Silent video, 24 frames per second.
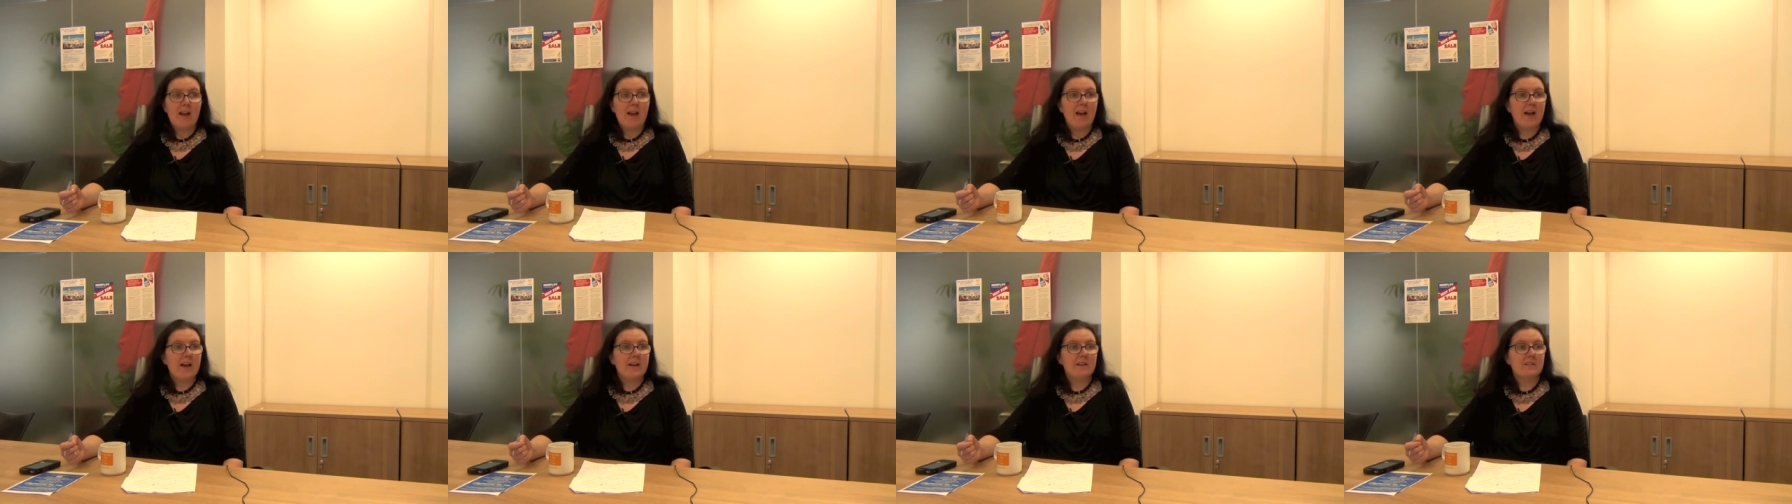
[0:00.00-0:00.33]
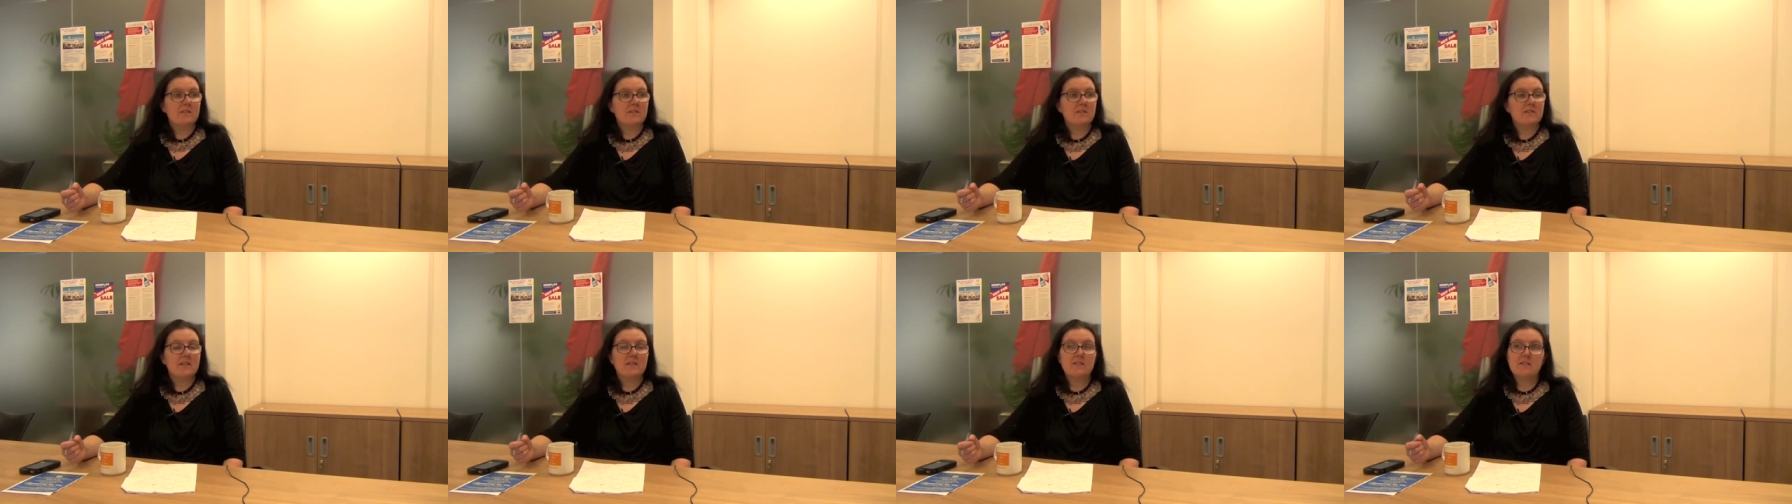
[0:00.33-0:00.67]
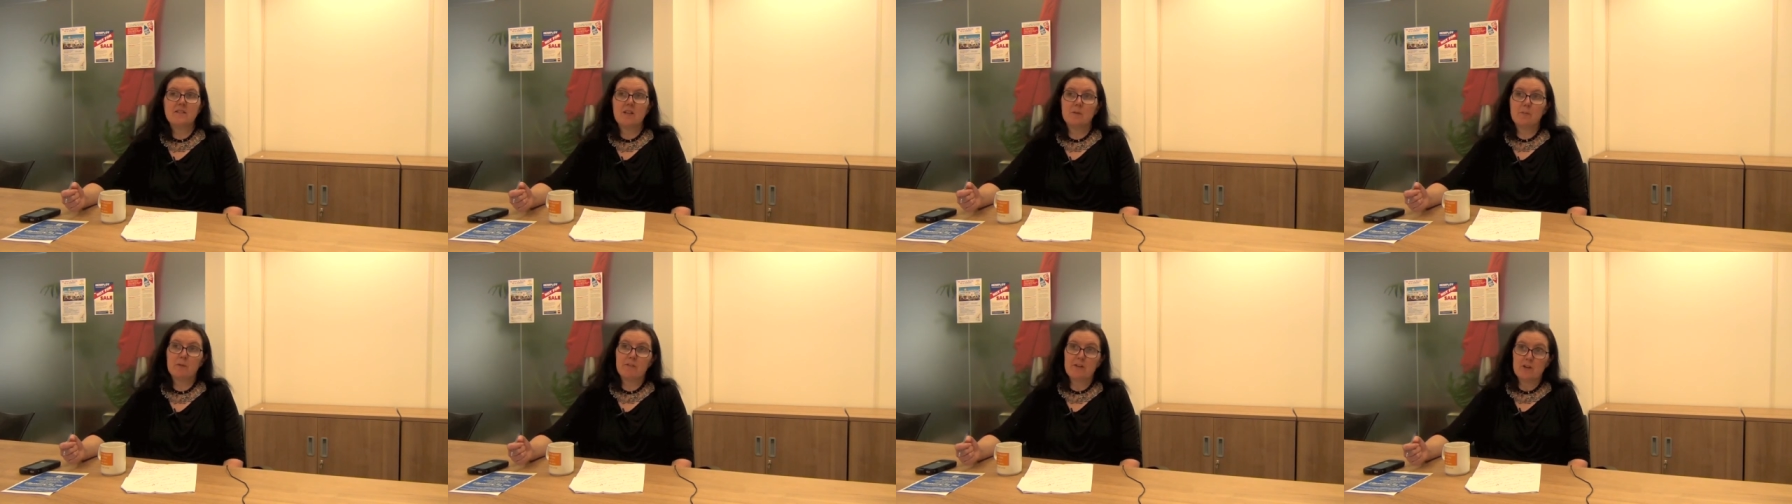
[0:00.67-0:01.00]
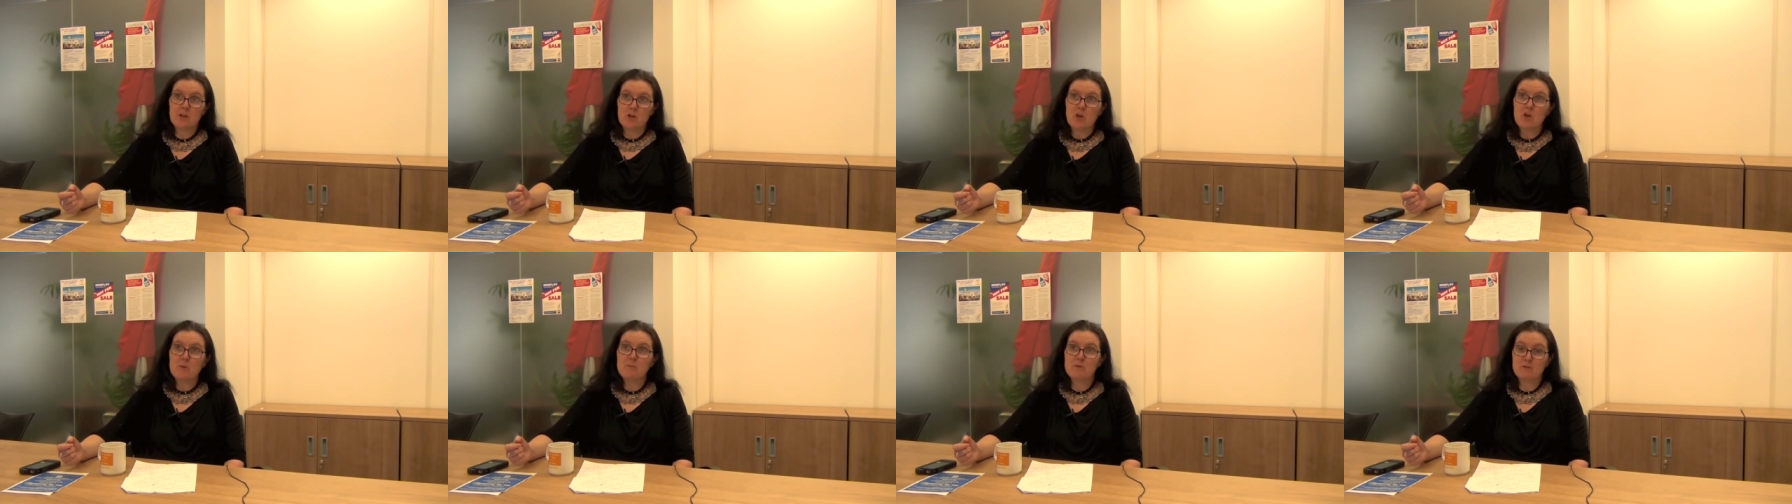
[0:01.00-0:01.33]
and since then we've had
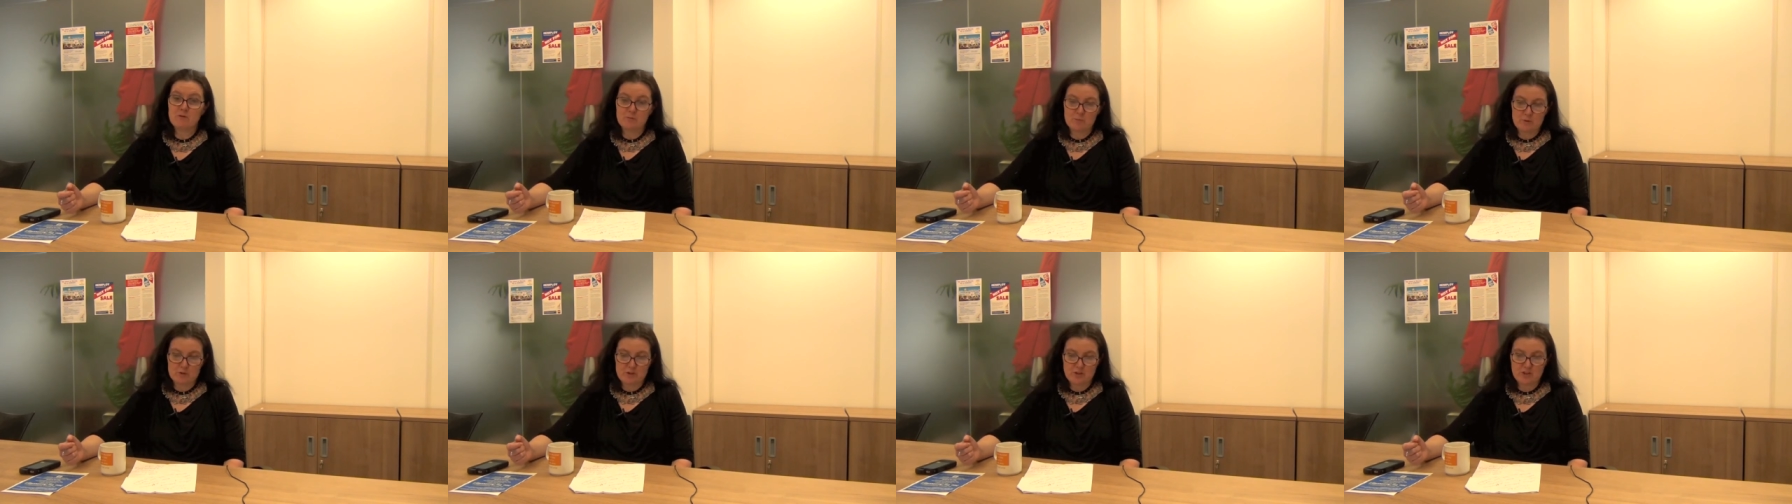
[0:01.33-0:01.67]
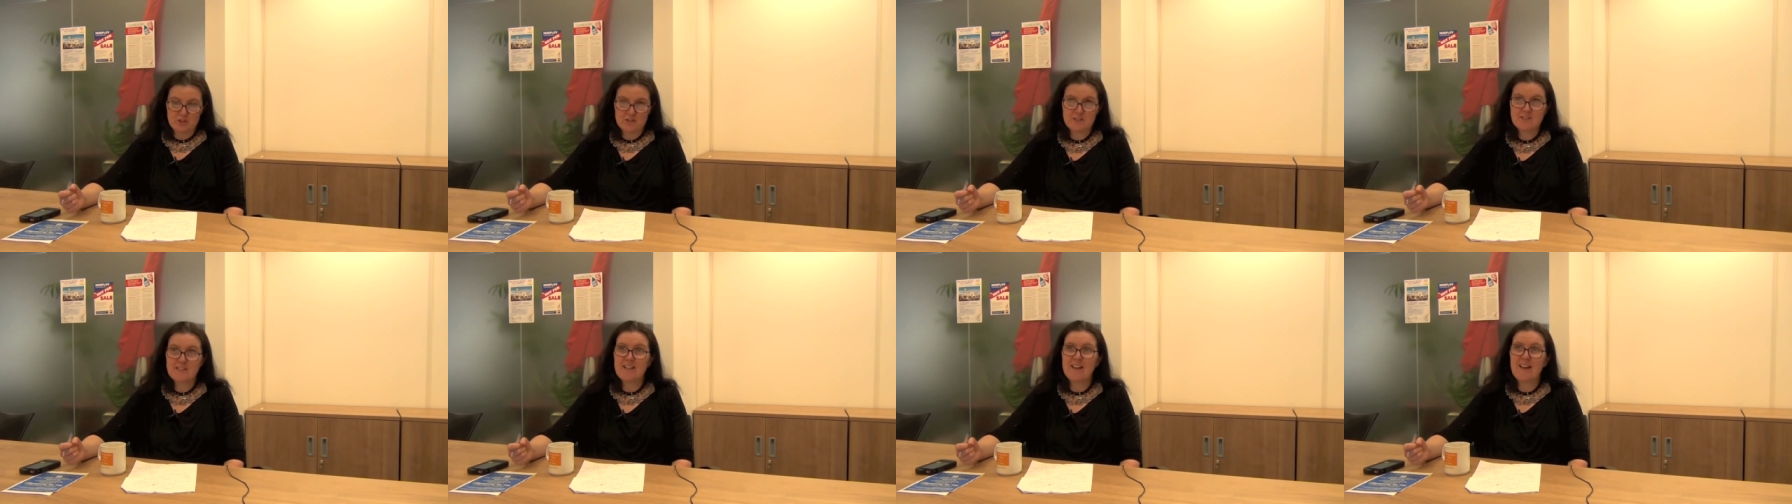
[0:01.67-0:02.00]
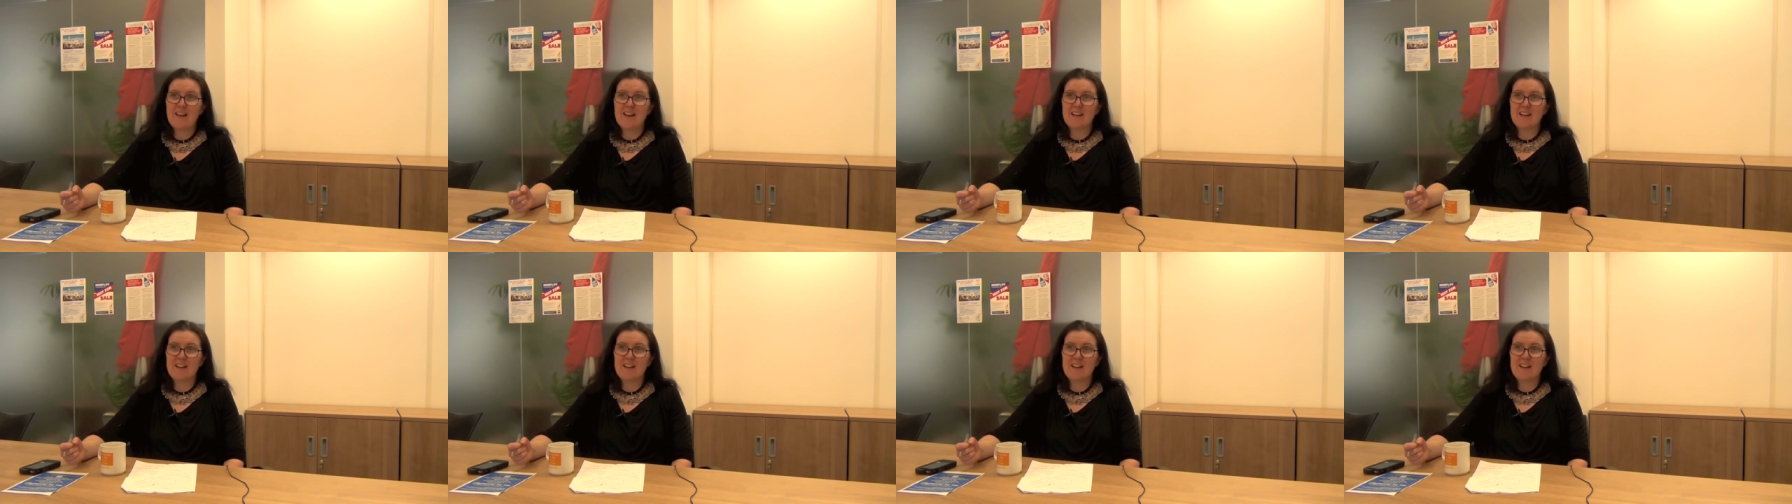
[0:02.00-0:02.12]
a number of budgets,